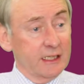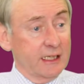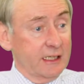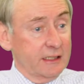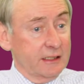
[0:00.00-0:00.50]

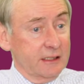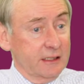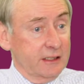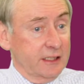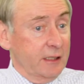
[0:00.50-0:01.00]
And
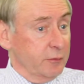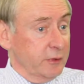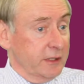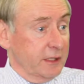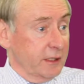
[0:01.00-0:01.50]
the same
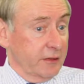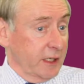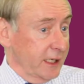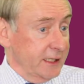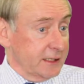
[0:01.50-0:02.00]
with the
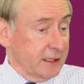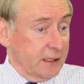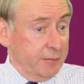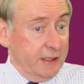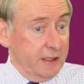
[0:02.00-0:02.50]
laser.
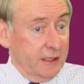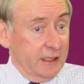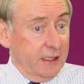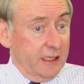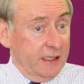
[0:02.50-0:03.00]
I mean,
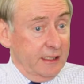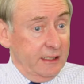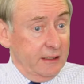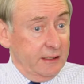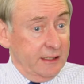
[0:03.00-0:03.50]

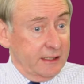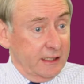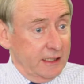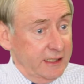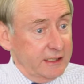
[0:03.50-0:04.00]
it's at
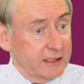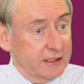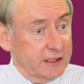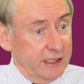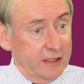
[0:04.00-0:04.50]
least
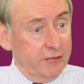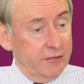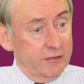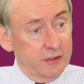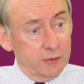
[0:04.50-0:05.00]
as
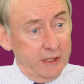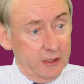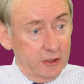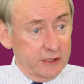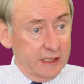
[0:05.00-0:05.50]
safe as wearing
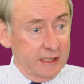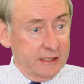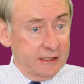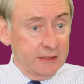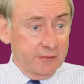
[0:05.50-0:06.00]
contact
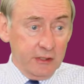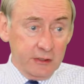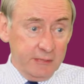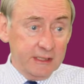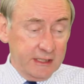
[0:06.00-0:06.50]
lenses, if not
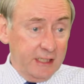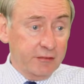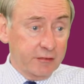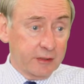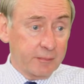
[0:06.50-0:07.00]
a bit
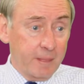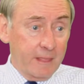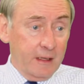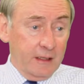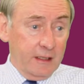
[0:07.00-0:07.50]
safer.
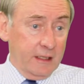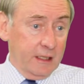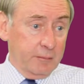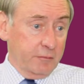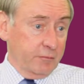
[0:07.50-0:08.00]

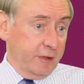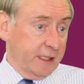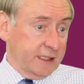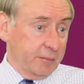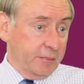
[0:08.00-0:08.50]
For
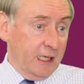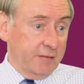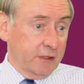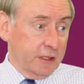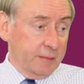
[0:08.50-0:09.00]
example,
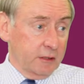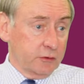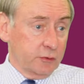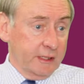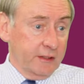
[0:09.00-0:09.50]
I've done
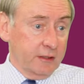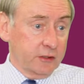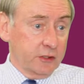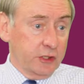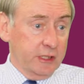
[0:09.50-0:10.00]
about
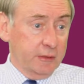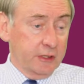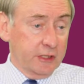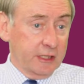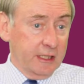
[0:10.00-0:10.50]
20,000
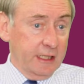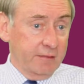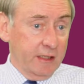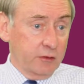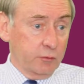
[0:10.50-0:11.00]
treatments and
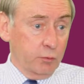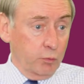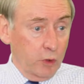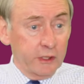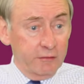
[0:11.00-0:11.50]
I've had
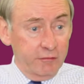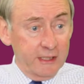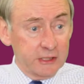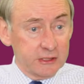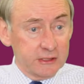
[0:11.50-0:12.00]
1
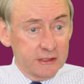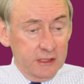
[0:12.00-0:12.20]
infection.